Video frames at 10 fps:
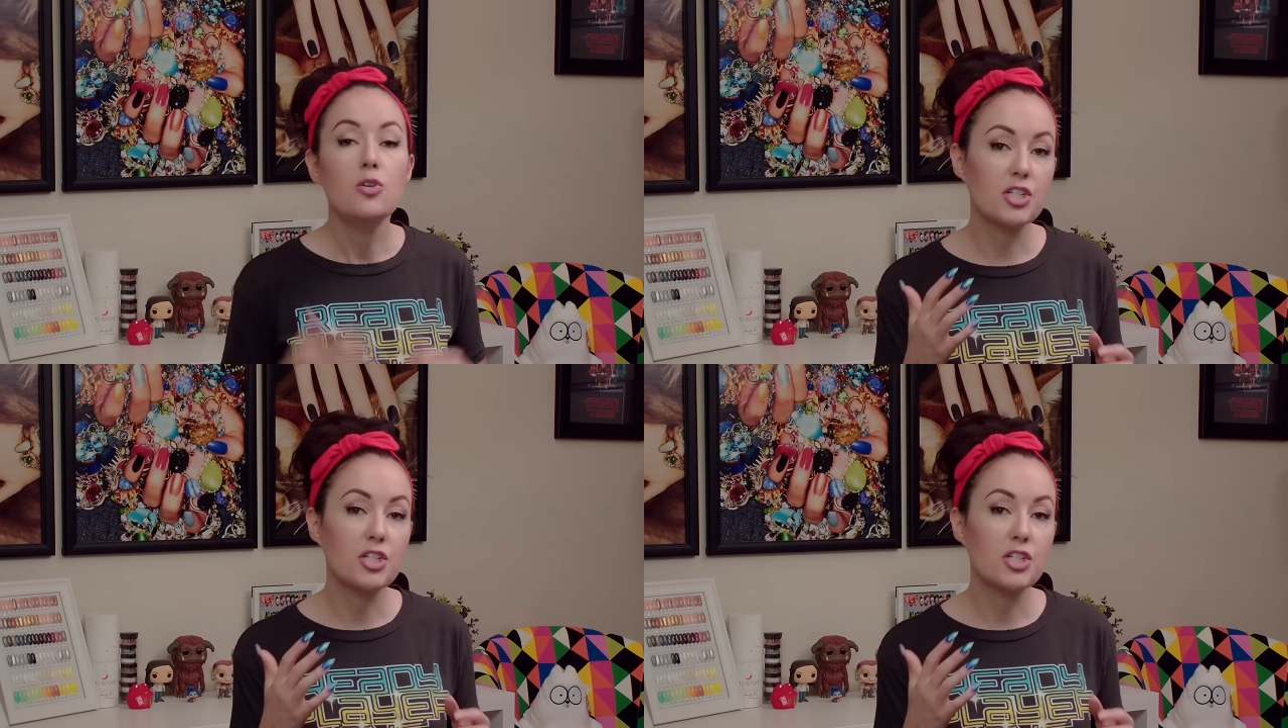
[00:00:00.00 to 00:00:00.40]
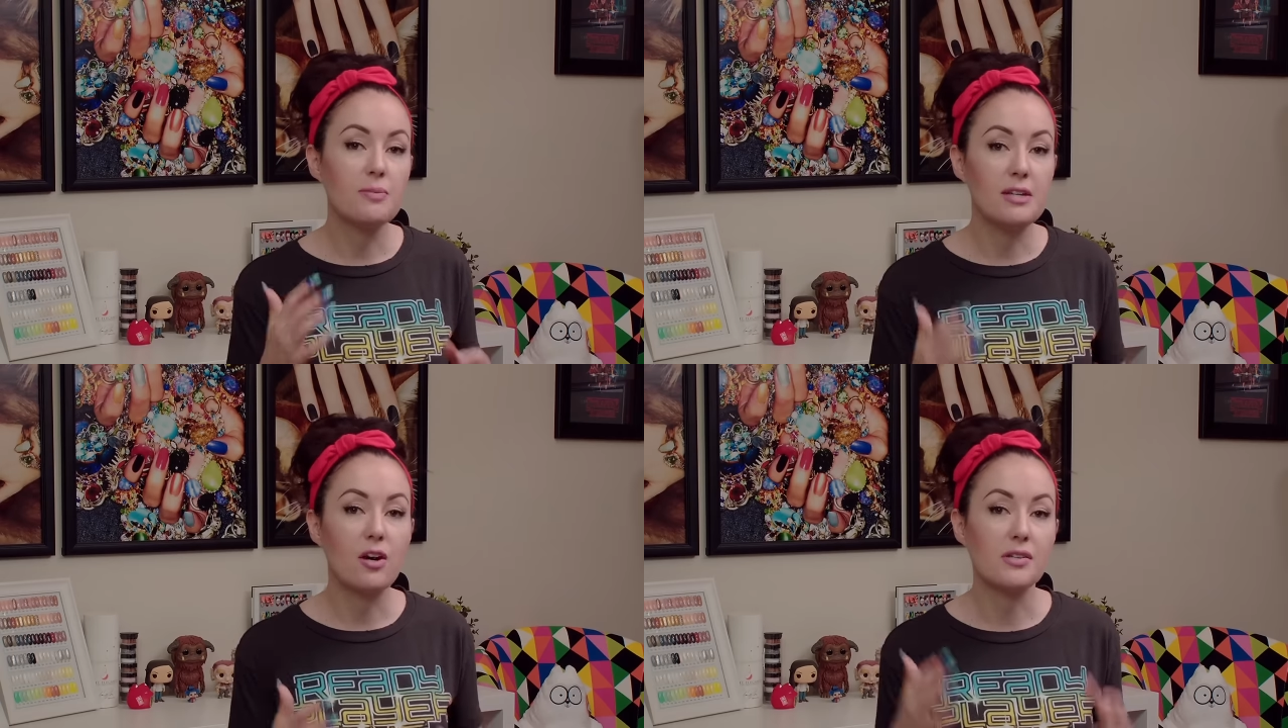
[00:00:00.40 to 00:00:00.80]
you could actually
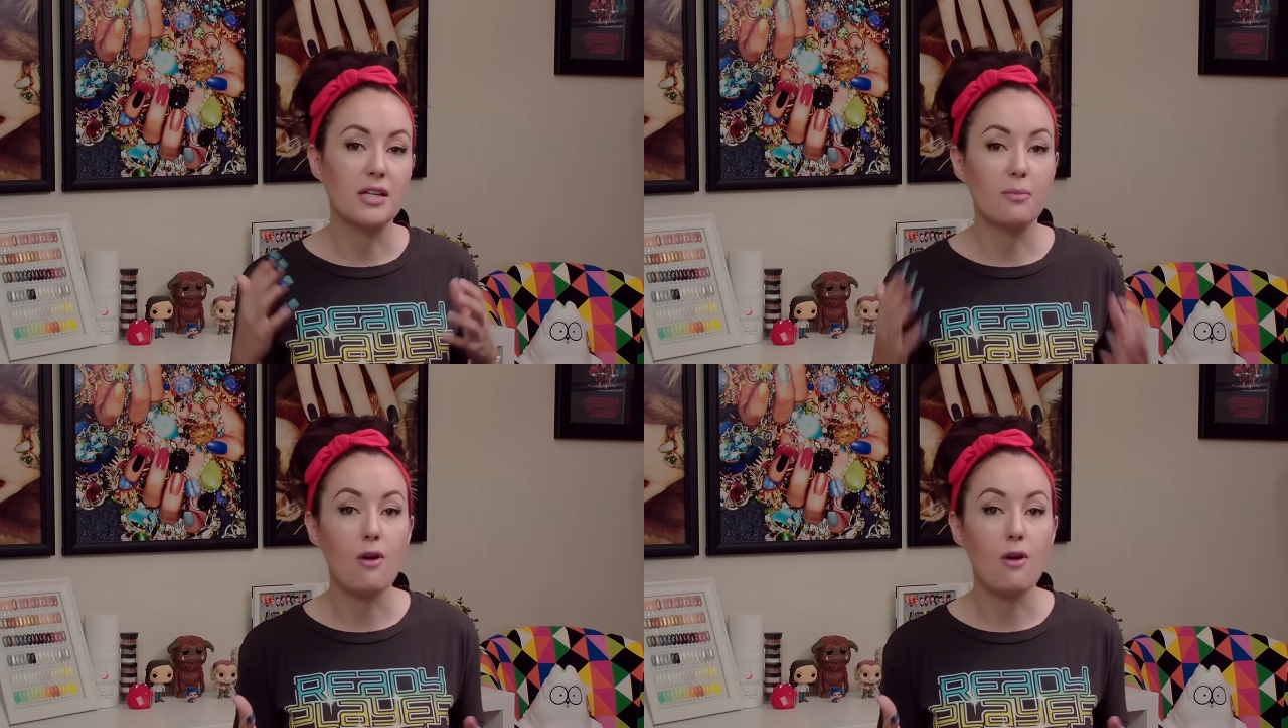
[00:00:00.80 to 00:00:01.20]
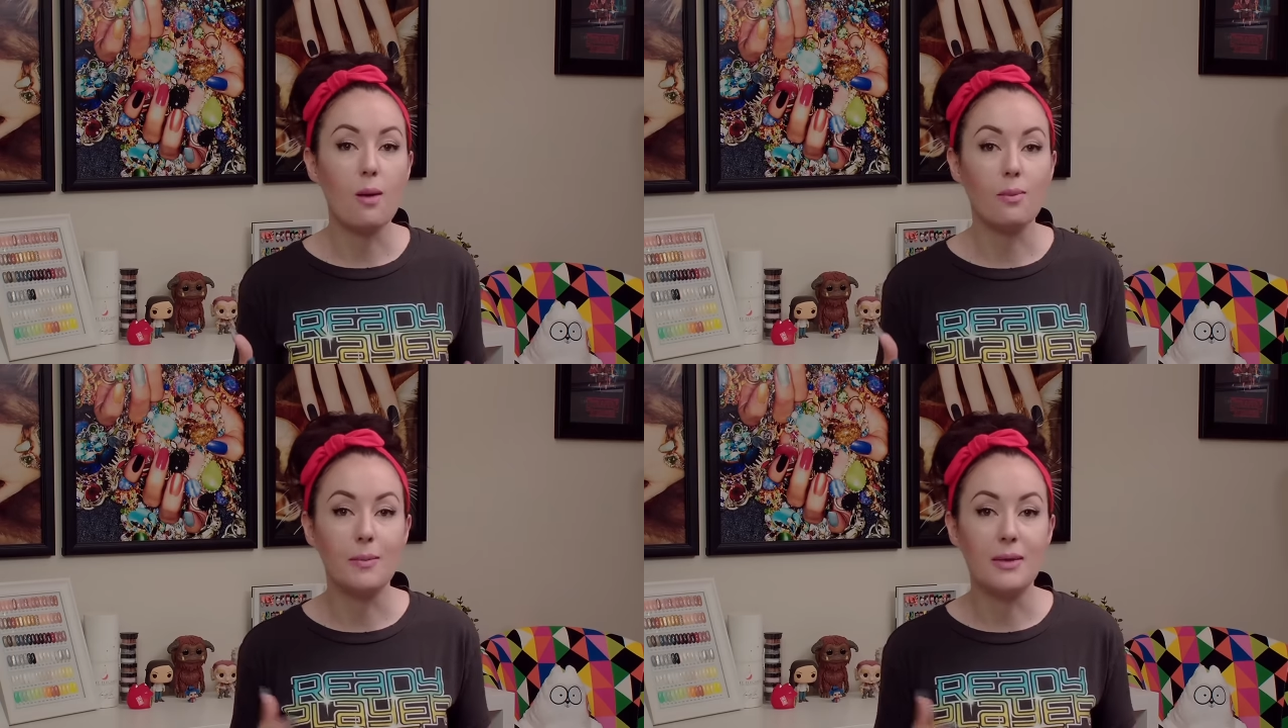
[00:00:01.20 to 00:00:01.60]
be causing a
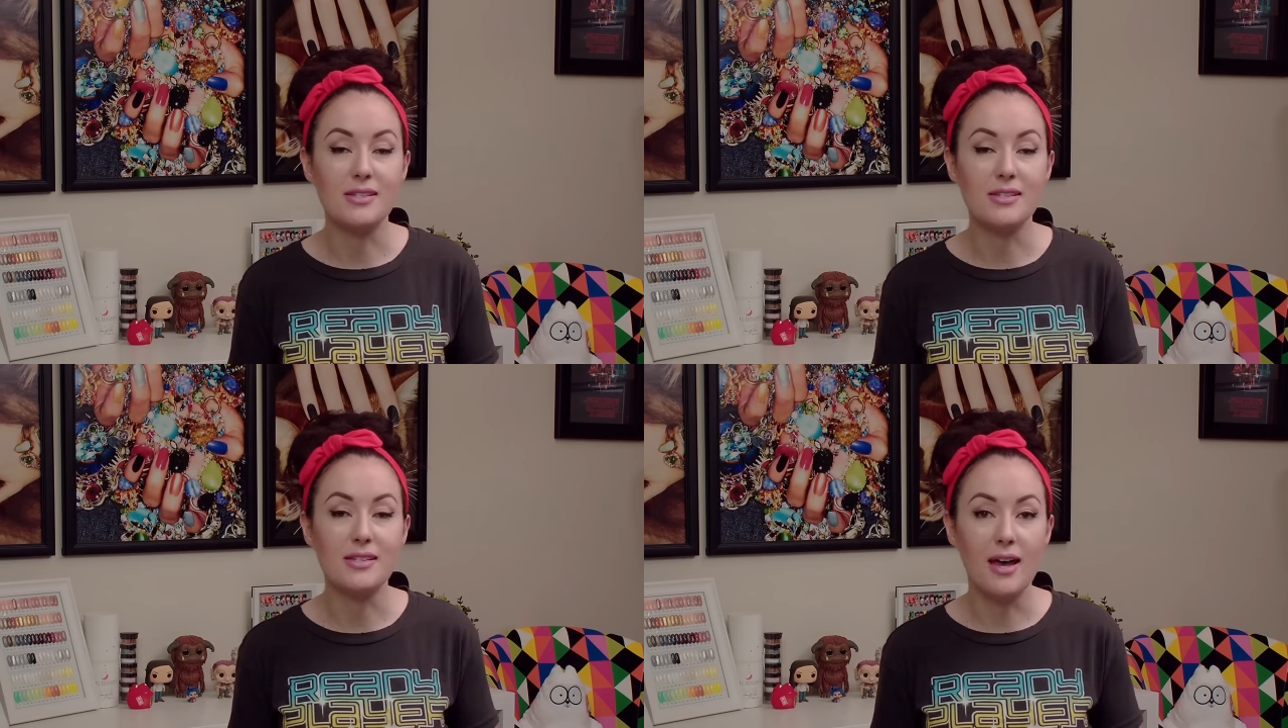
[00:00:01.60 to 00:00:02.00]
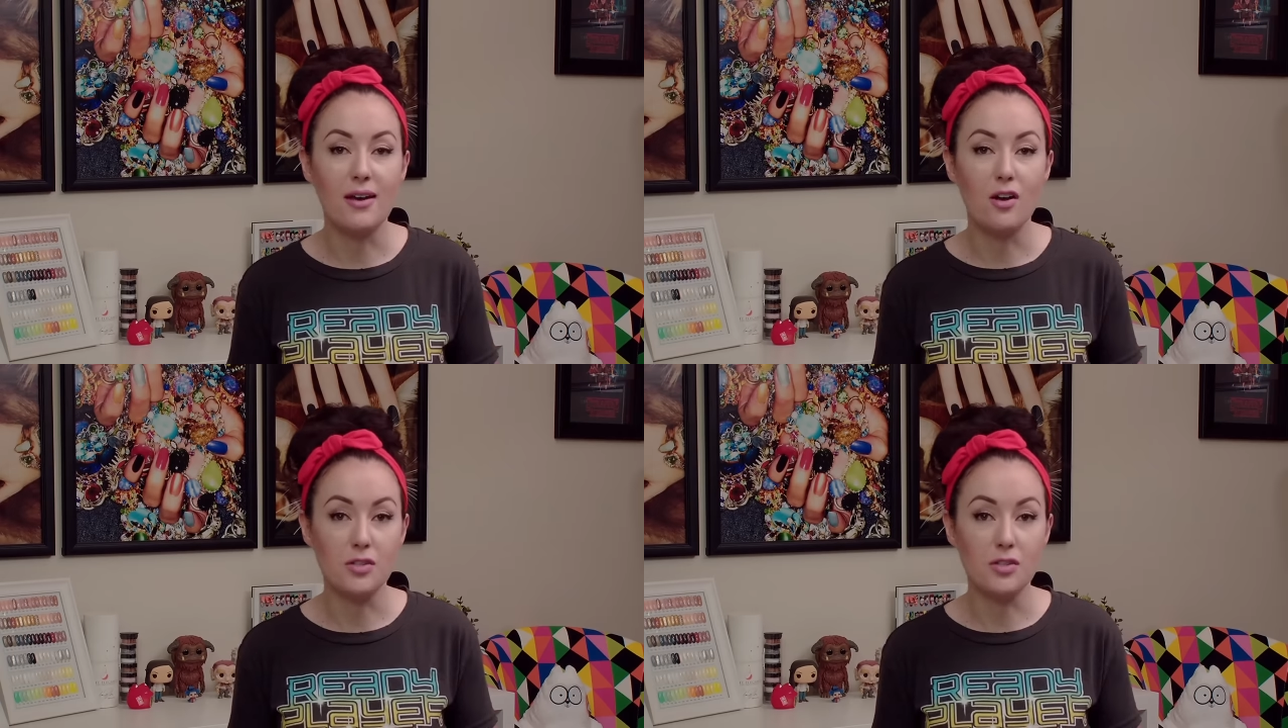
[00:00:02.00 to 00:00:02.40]
problem instead
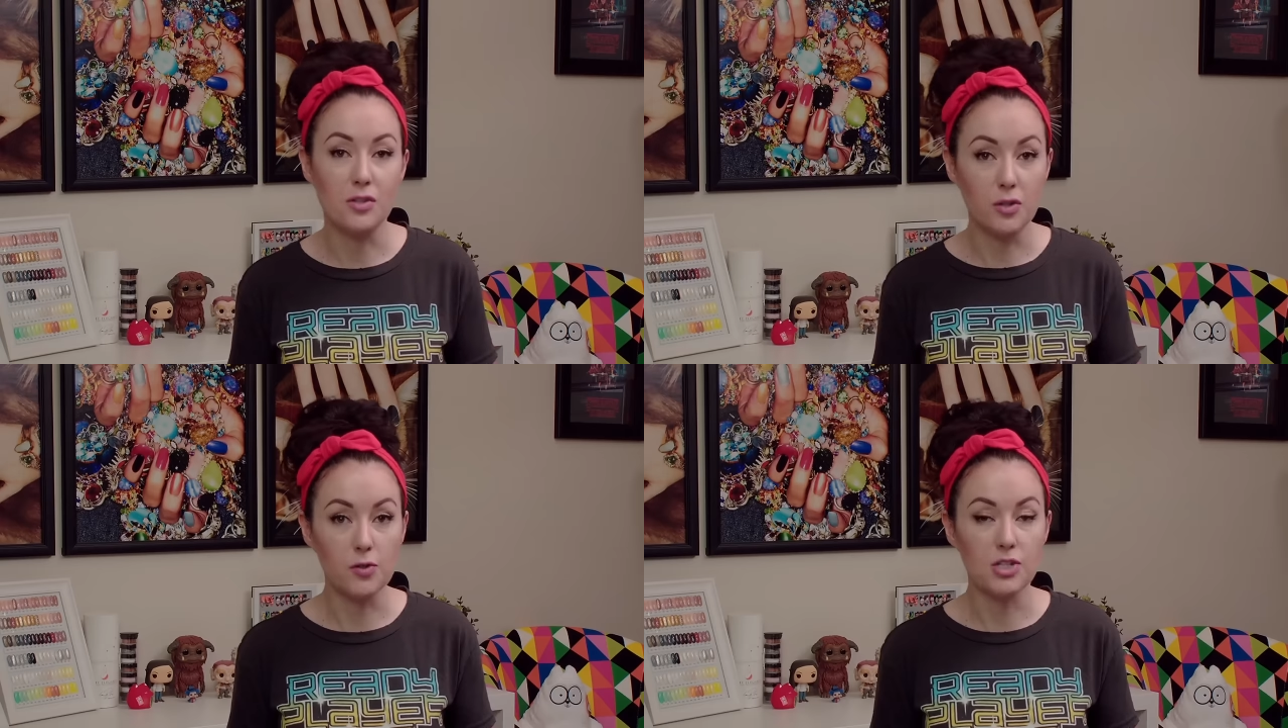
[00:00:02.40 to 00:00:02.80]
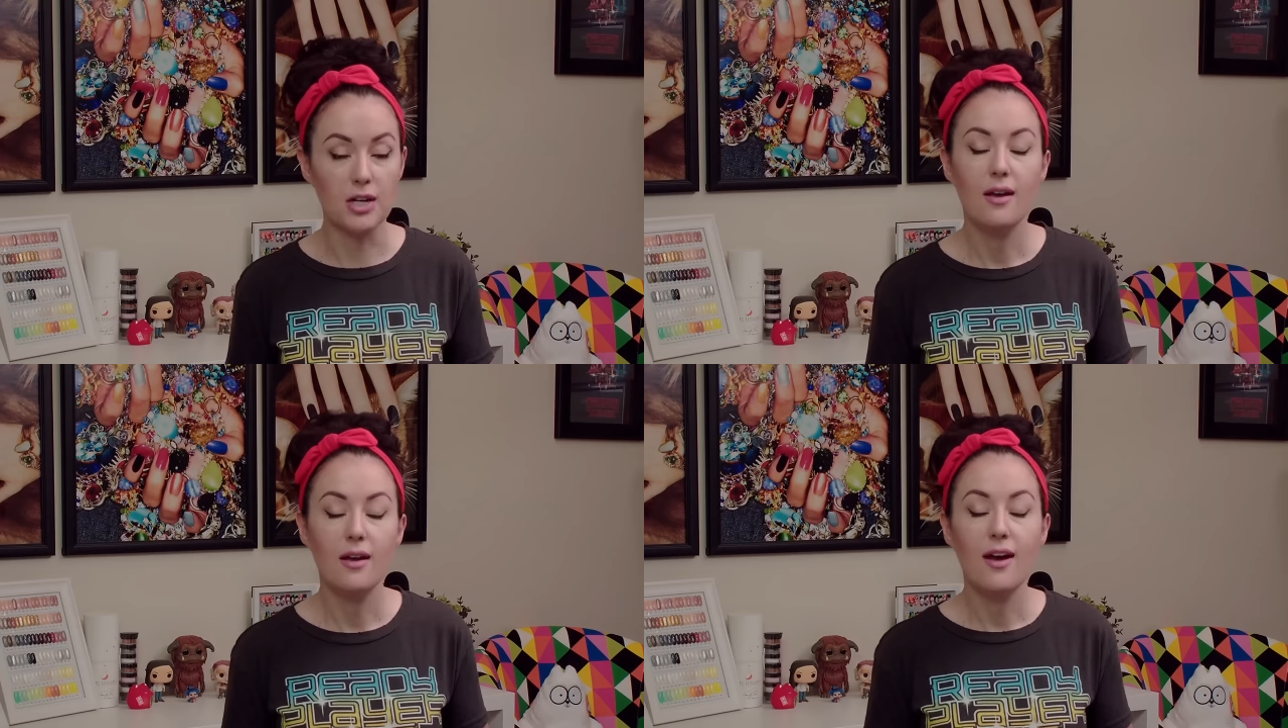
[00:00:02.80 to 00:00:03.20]
of a
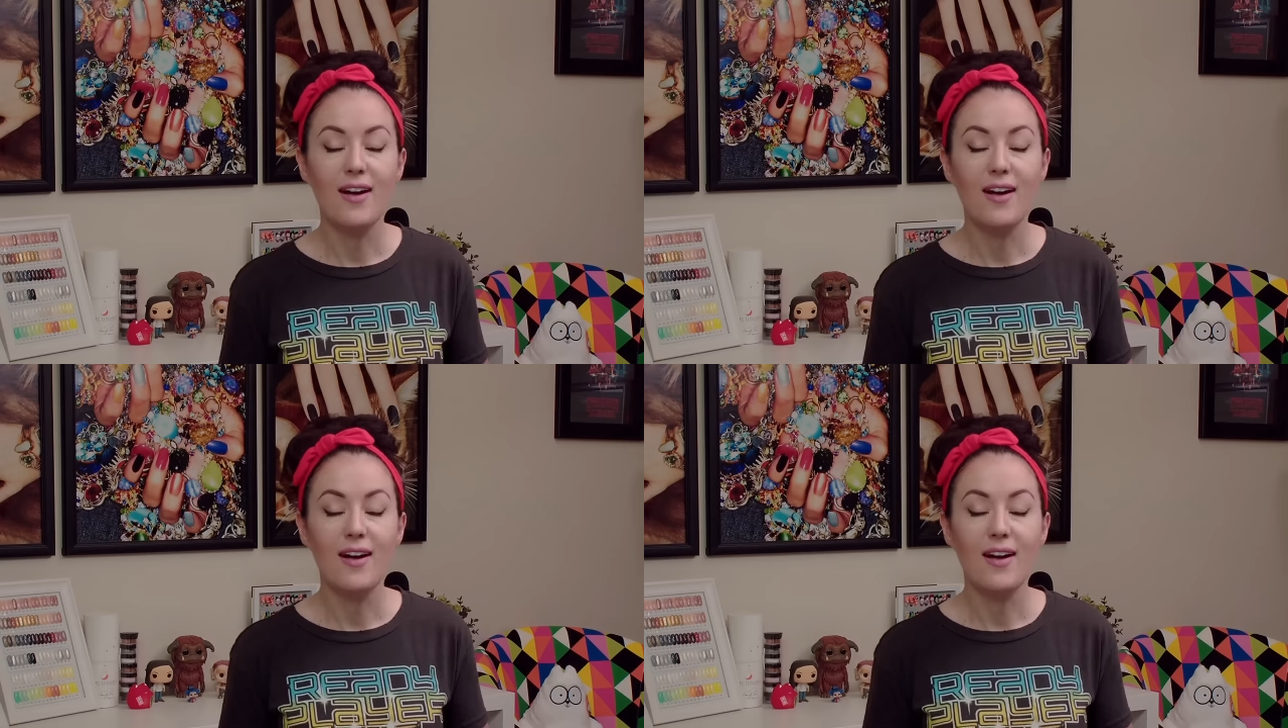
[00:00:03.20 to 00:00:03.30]
solution.